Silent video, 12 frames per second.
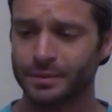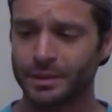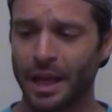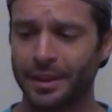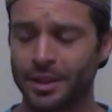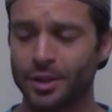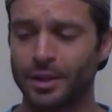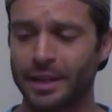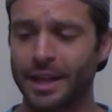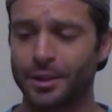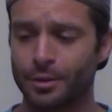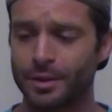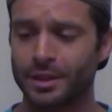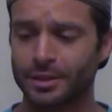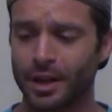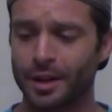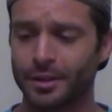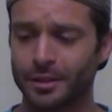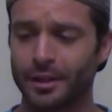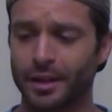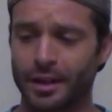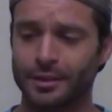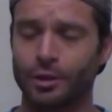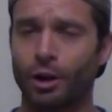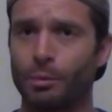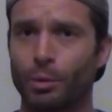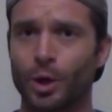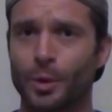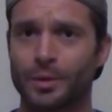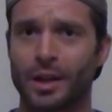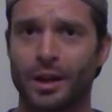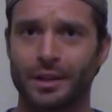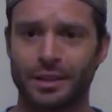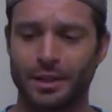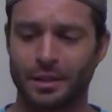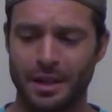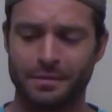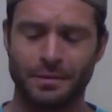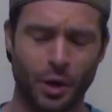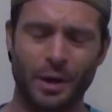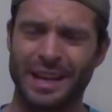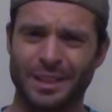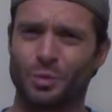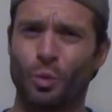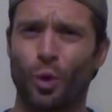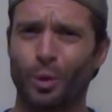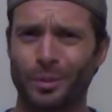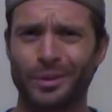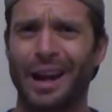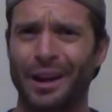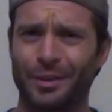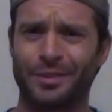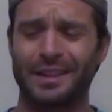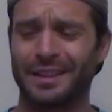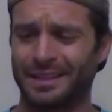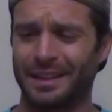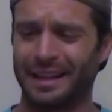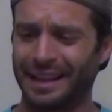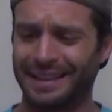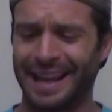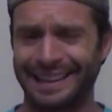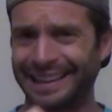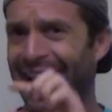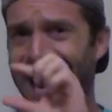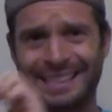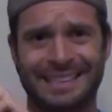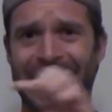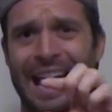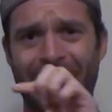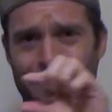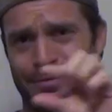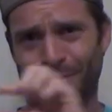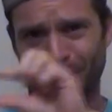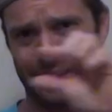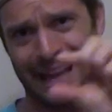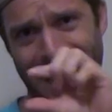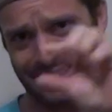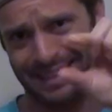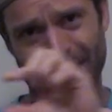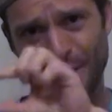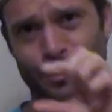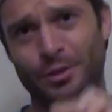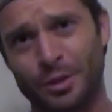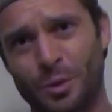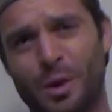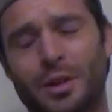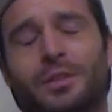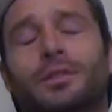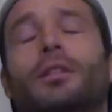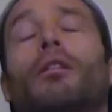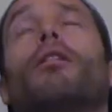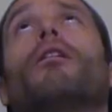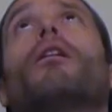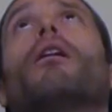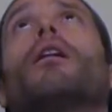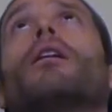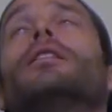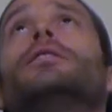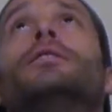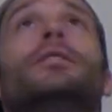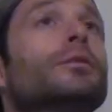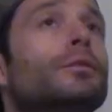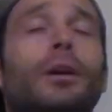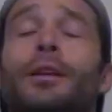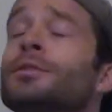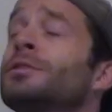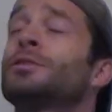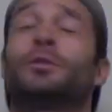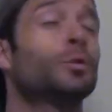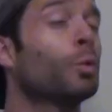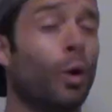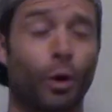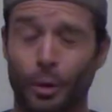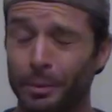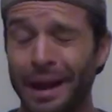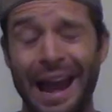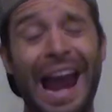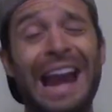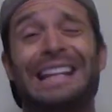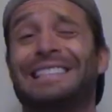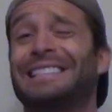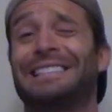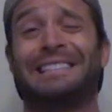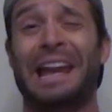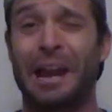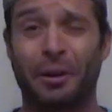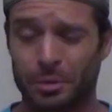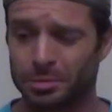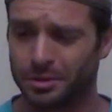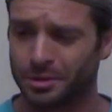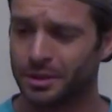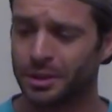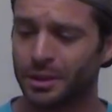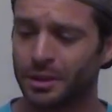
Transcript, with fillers: I think you could get through the entire uh, tall boy without, you know, even though it gets warmer. I don't think that, like that last half or the last inch or two where you're just like, oh, too, this is too warm and this is terrible.